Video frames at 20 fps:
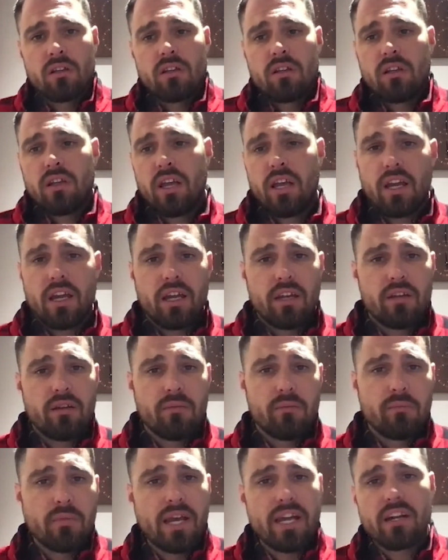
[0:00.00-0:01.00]

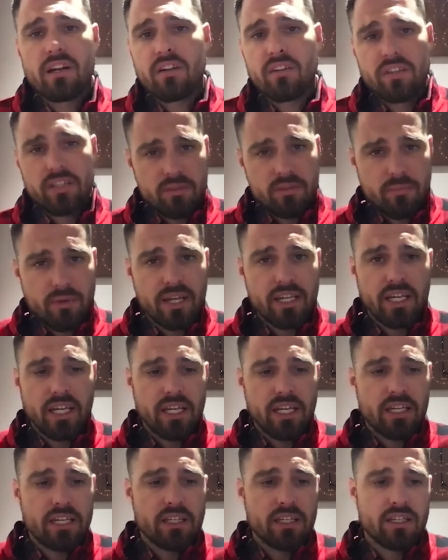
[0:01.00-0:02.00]
and made all this
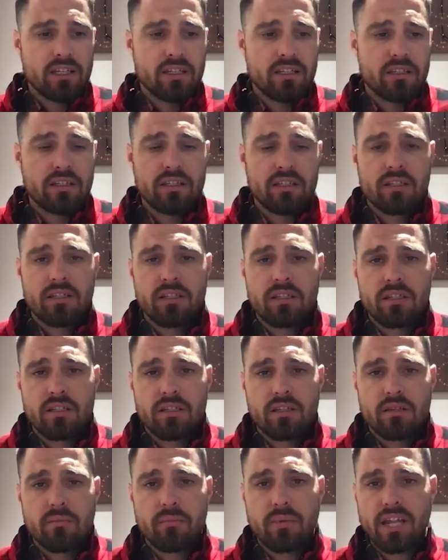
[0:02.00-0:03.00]
money.
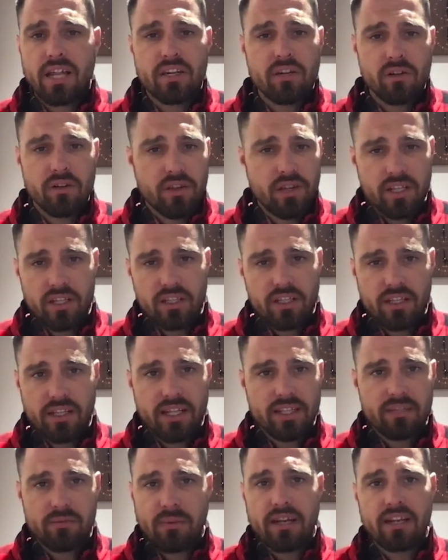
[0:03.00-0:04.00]
But I don't think that
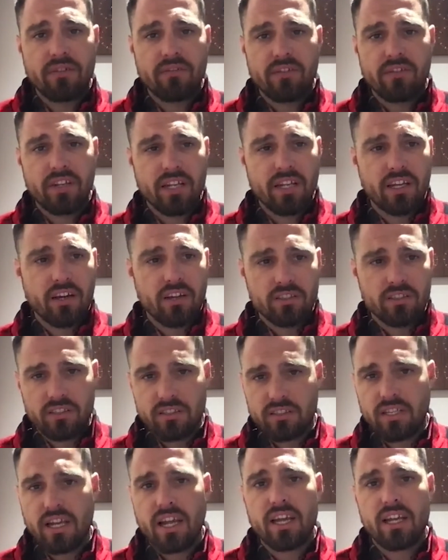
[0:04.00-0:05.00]
that's benefiting our
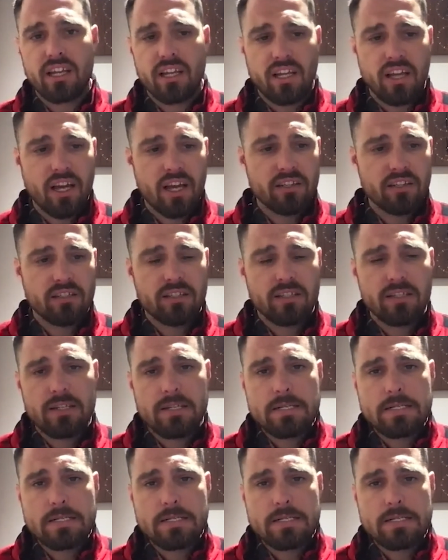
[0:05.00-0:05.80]
society, guys.